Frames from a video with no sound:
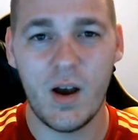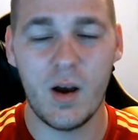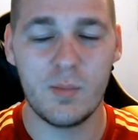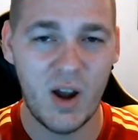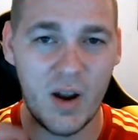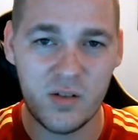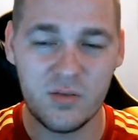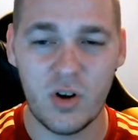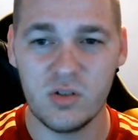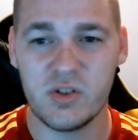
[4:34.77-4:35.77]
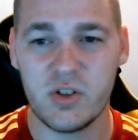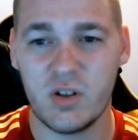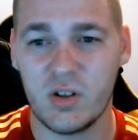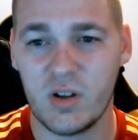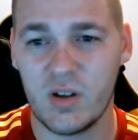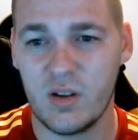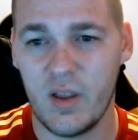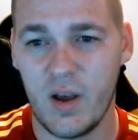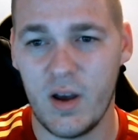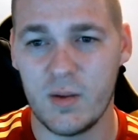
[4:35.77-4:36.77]
kind of alter,
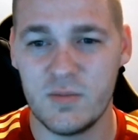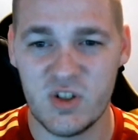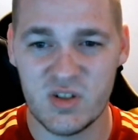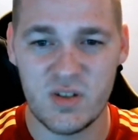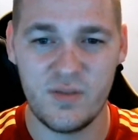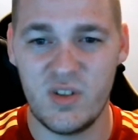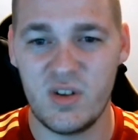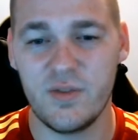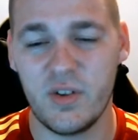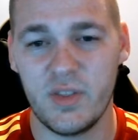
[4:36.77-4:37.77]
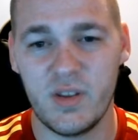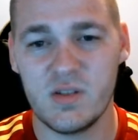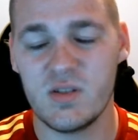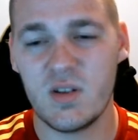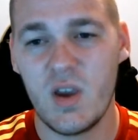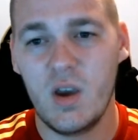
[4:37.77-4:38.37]
just of the different things.